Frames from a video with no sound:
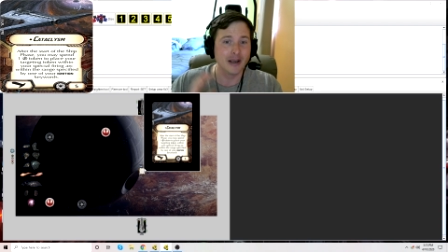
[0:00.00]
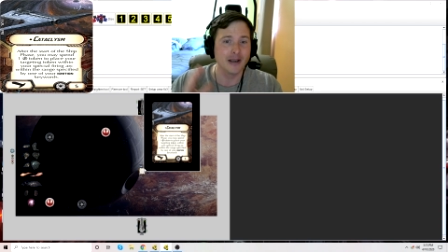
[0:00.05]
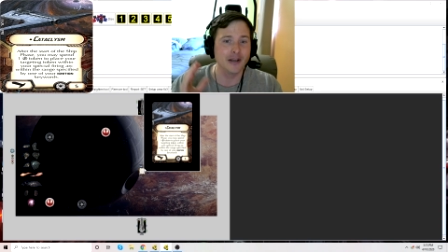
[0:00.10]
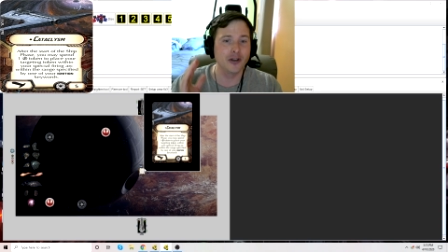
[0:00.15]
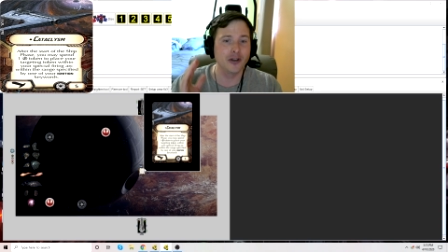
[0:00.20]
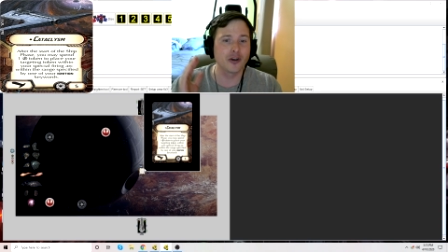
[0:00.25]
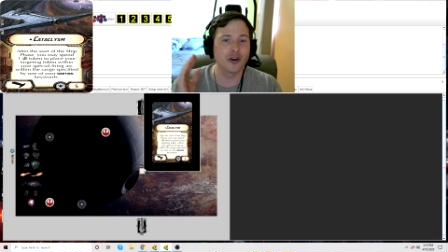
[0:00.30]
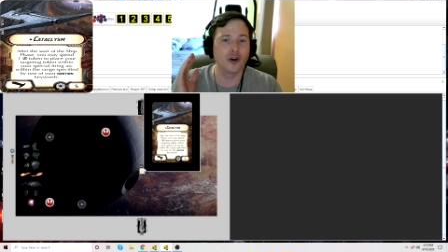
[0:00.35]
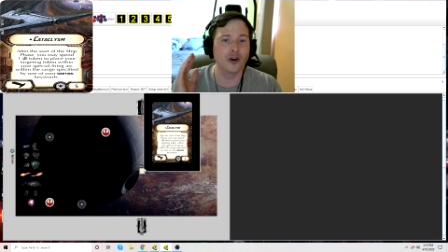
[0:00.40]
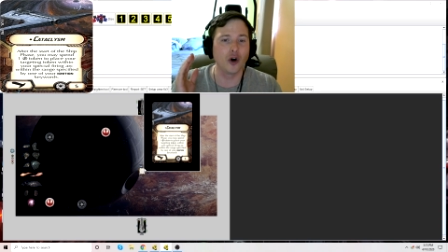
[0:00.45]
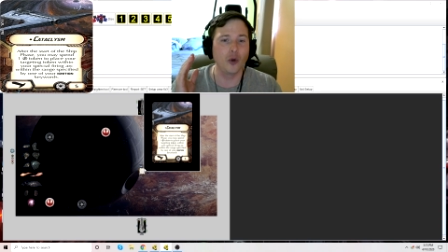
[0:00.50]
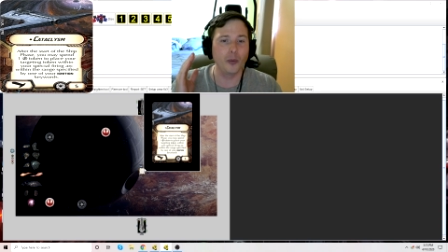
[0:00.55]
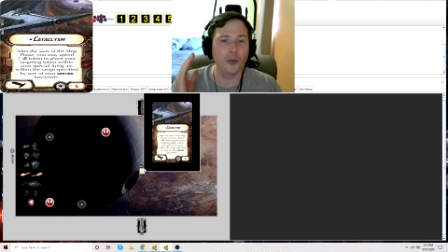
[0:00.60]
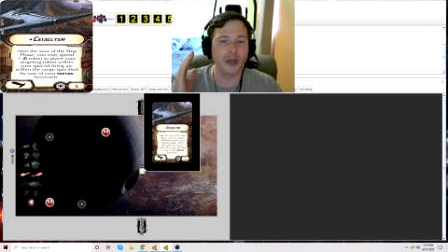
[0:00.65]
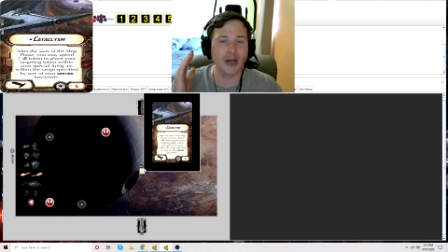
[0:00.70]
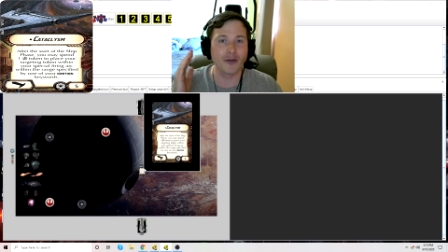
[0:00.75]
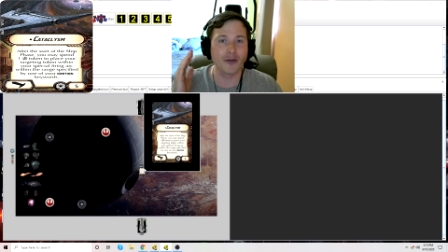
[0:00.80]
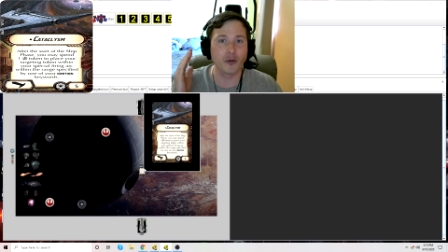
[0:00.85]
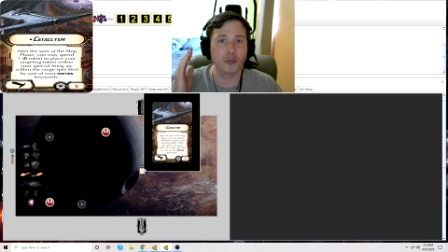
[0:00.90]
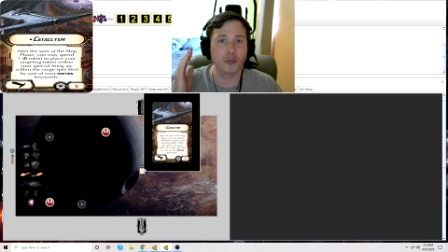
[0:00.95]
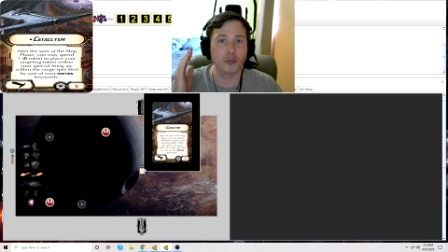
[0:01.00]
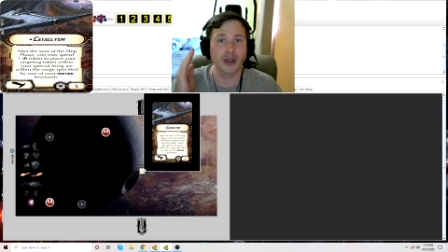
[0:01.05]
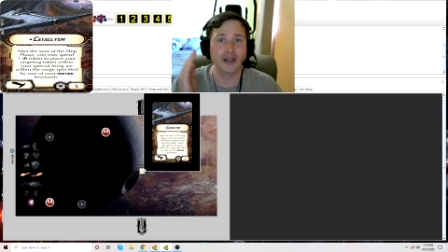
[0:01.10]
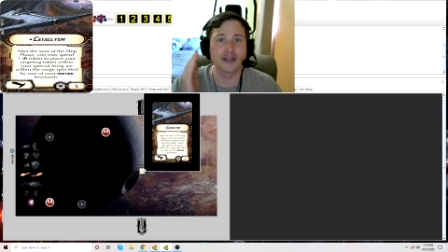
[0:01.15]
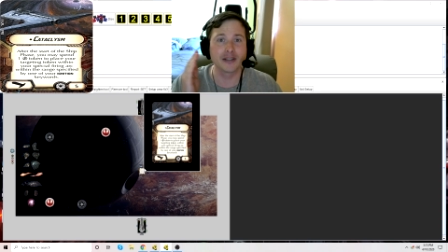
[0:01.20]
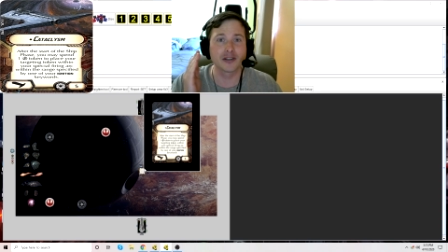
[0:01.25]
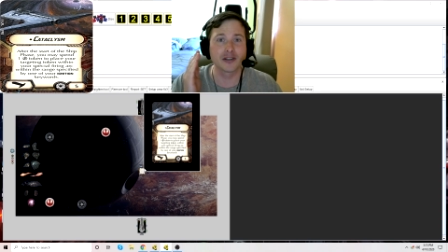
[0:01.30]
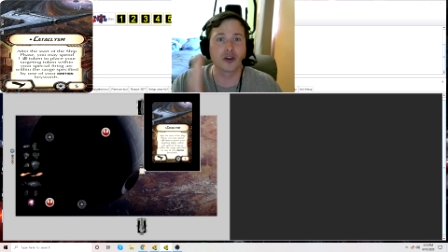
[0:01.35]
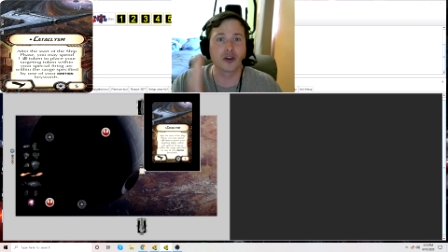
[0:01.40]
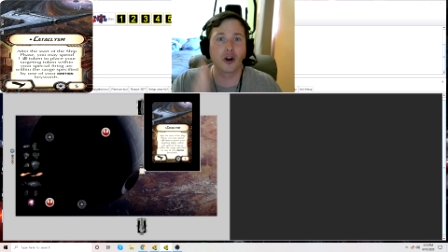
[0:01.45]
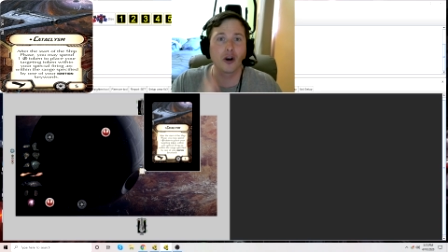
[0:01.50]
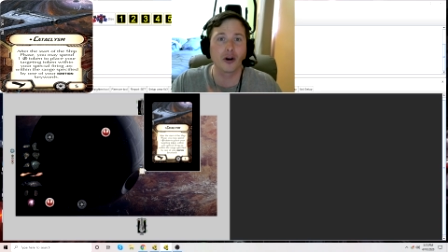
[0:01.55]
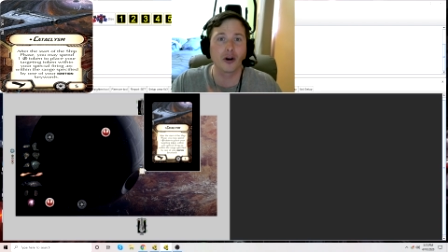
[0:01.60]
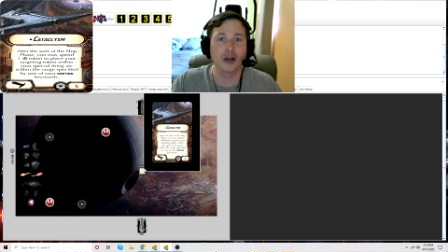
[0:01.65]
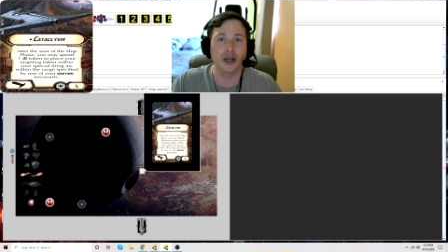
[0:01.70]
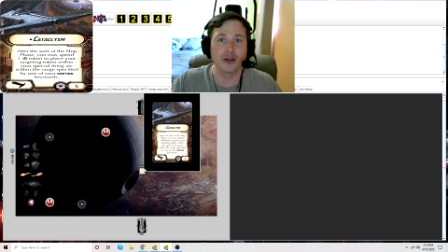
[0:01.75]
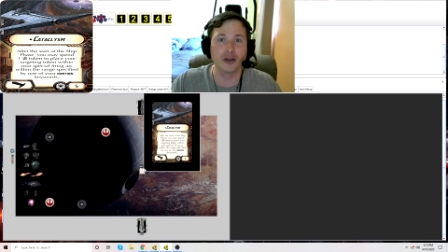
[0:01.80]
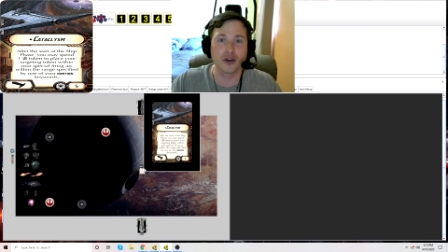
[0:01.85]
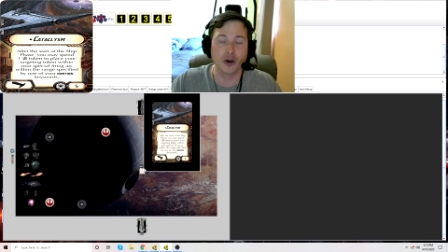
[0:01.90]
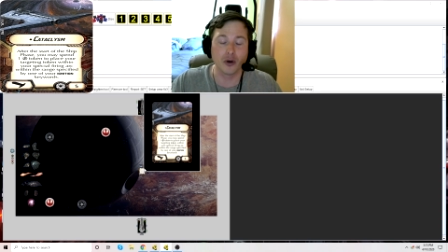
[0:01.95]
you can only ever place the
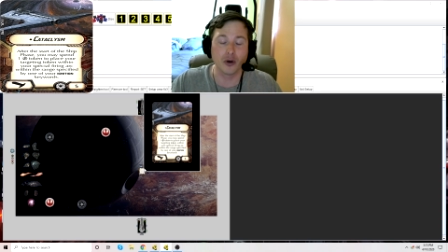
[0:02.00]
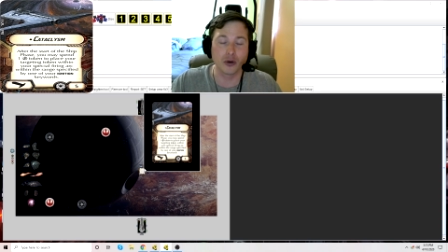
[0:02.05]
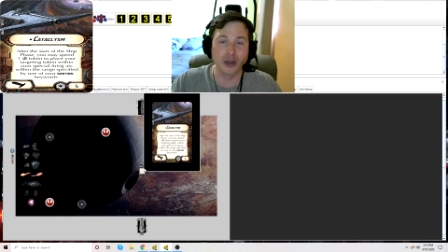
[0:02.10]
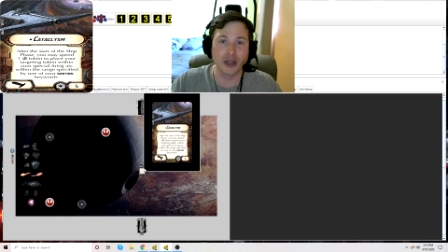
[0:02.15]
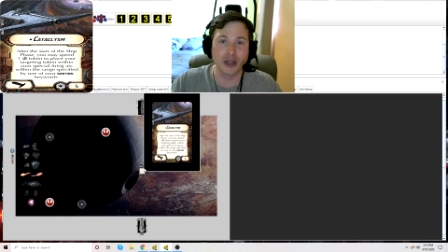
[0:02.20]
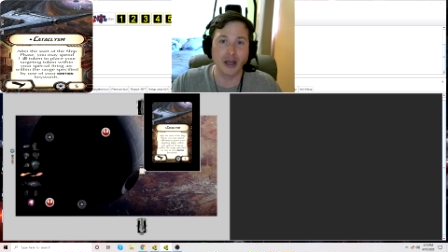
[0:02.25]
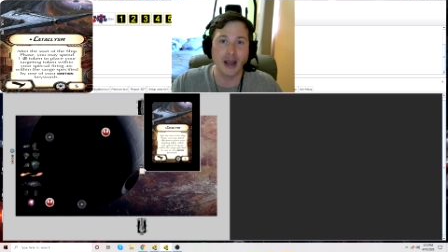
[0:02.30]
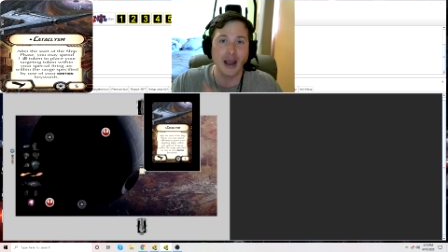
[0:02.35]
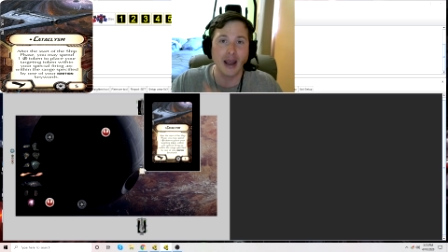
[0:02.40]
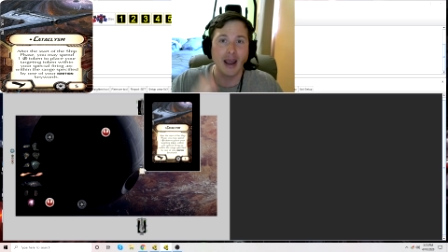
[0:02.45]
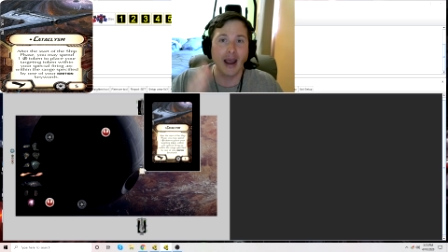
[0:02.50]
targeting token